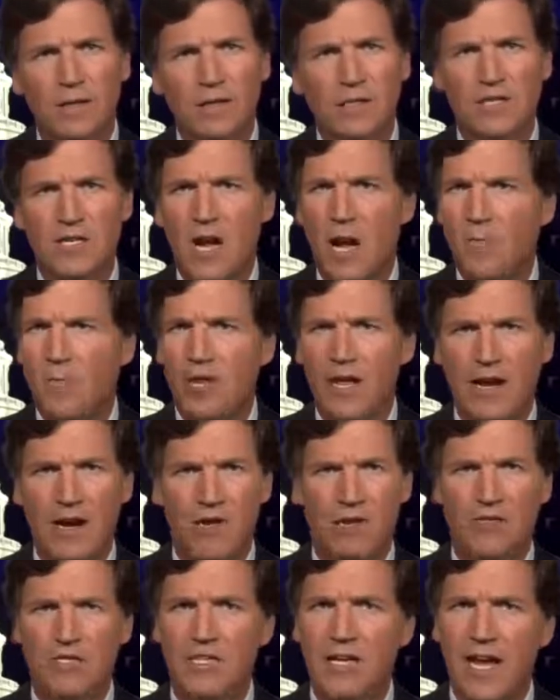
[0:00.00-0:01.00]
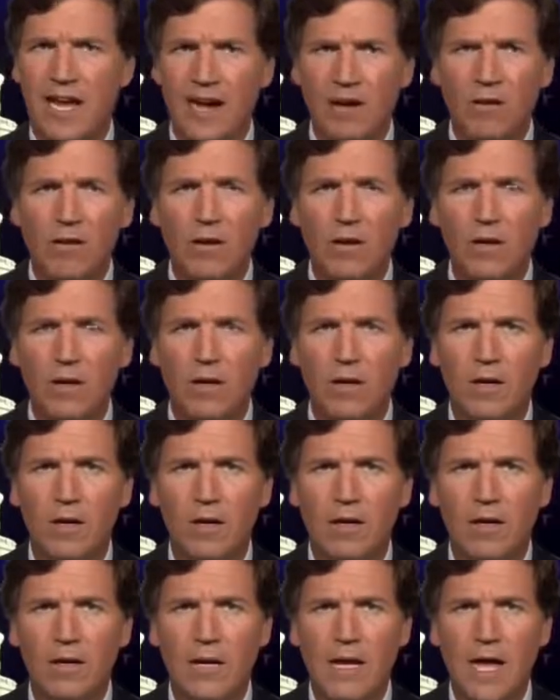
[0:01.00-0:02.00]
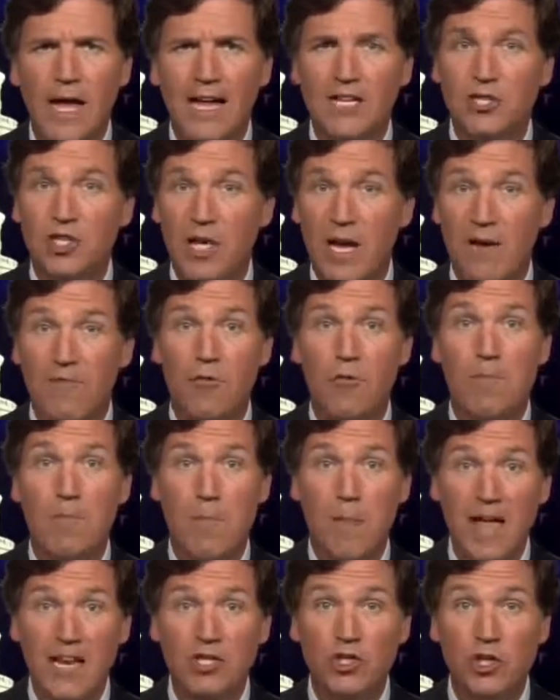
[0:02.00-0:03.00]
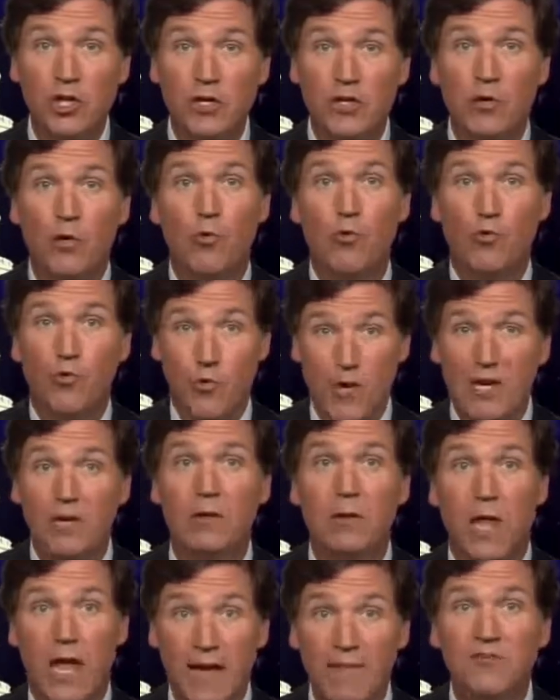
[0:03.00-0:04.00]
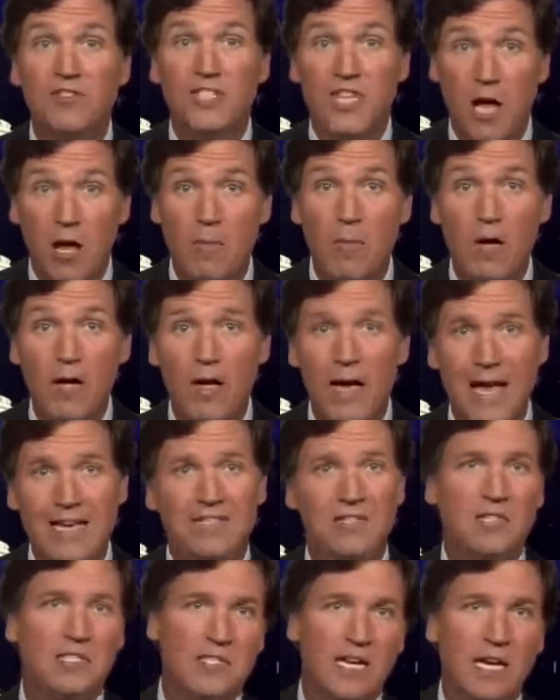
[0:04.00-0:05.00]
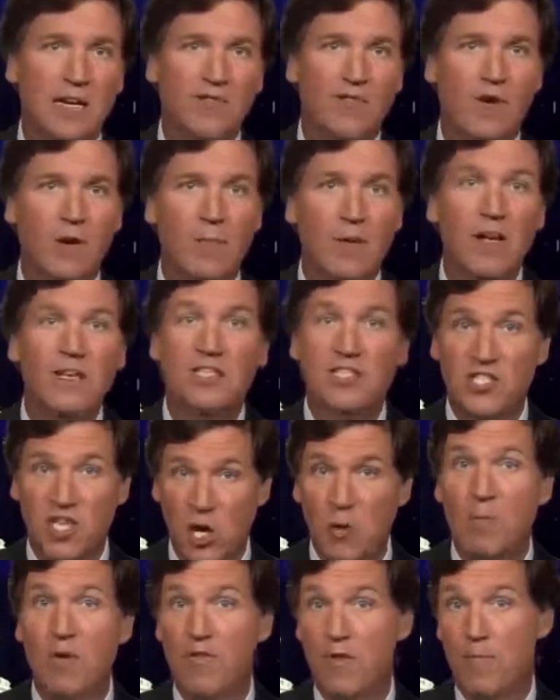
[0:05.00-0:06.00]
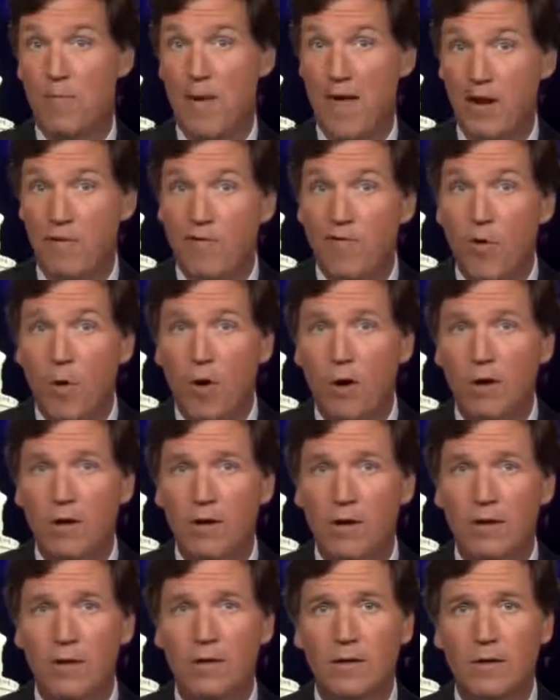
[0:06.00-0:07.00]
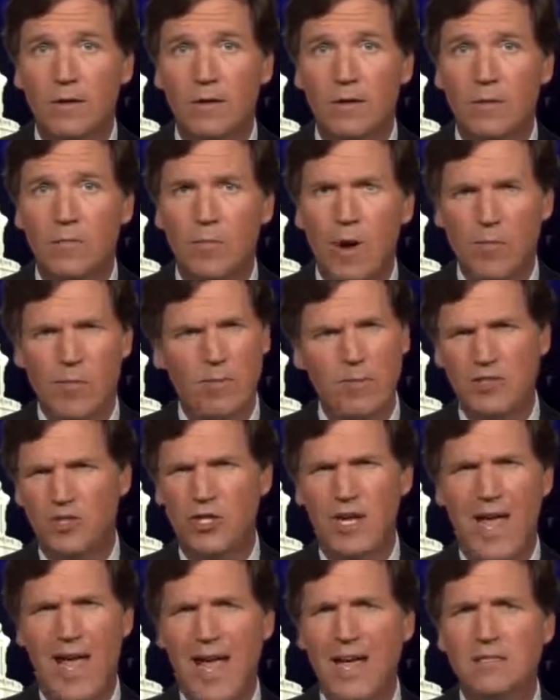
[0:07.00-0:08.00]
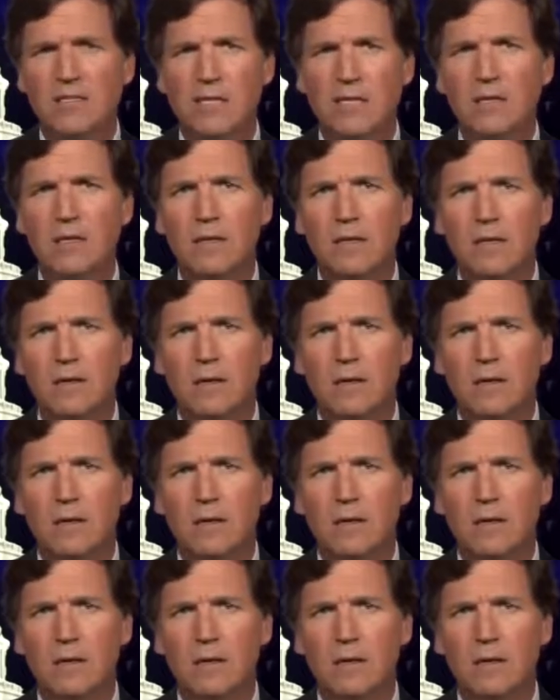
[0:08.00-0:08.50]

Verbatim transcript: Does Kamala Harris care? Has she ever mentioned real life Selma as distinct from Selma the metaphor? Probably she hasn't.